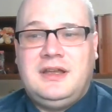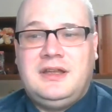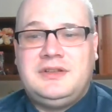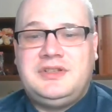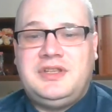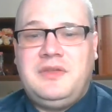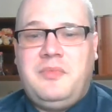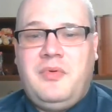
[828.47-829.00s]

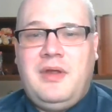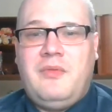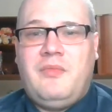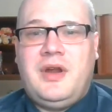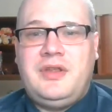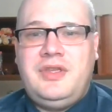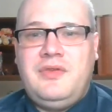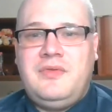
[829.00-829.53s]
to the point
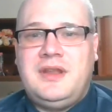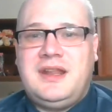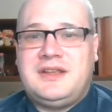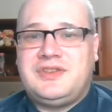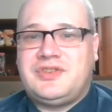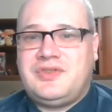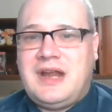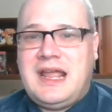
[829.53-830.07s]
where you can
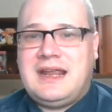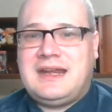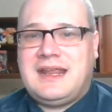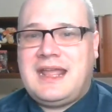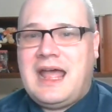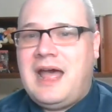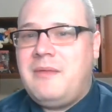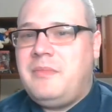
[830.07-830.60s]
extract
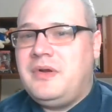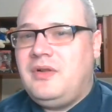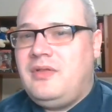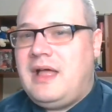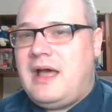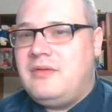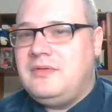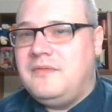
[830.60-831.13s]

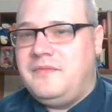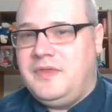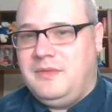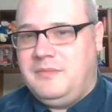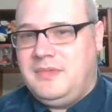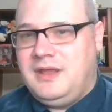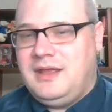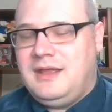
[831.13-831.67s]
capital out of
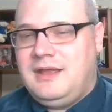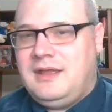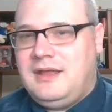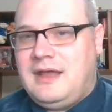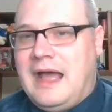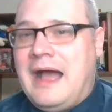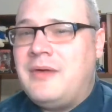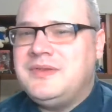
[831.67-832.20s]
them,
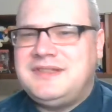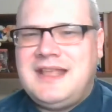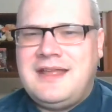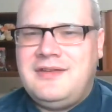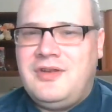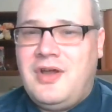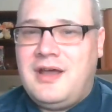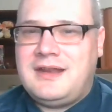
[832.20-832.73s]
how is
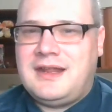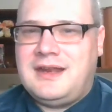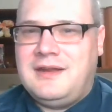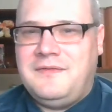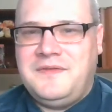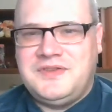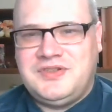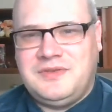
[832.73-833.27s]
that not an
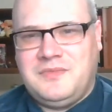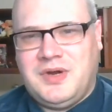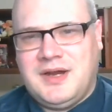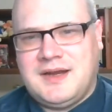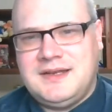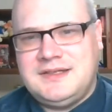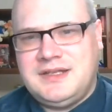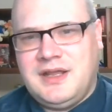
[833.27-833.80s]
efficient
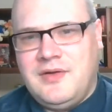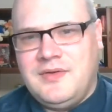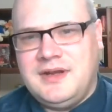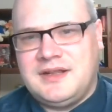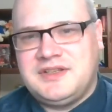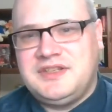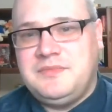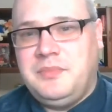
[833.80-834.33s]
market to go and
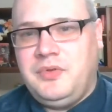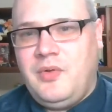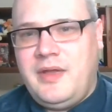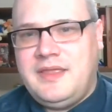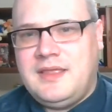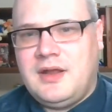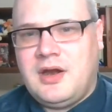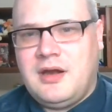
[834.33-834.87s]

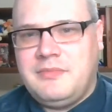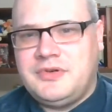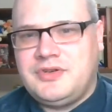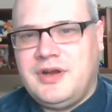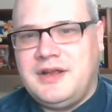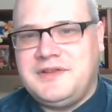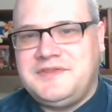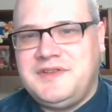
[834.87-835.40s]
exploit that
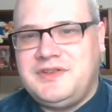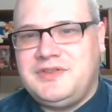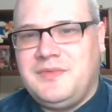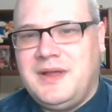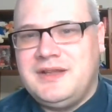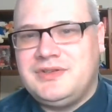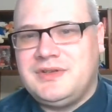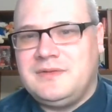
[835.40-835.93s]
arbitrage
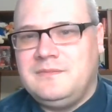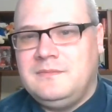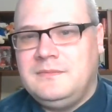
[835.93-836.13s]
situation?